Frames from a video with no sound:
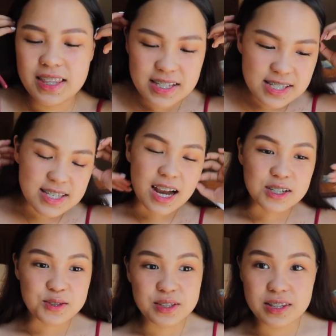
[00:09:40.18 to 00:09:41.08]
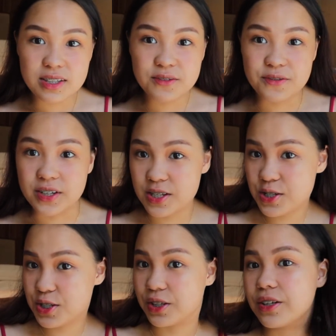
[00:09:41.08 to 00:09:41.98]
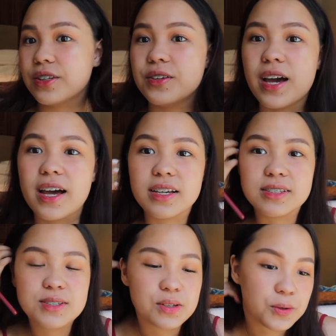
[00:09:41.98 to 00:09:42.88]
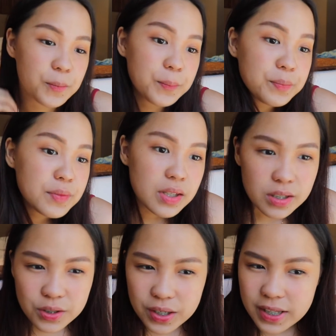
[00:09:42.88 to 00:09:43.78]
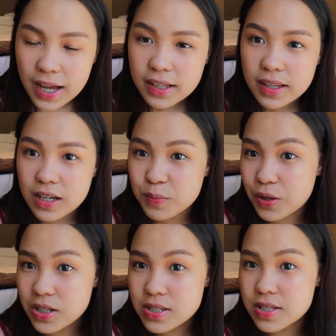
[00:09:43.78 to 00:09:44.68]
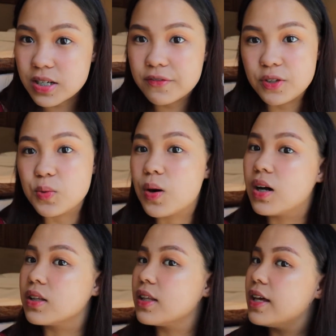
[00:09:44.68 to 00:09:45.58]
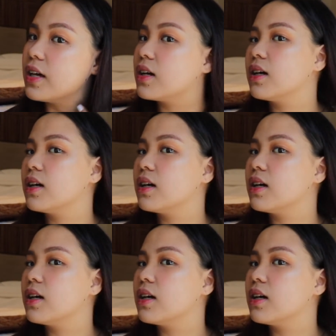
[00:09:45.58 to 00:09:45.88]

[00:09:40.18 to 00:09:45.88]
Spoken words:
This is actually the finished look, you guys. So you can add like bronzer if you want, like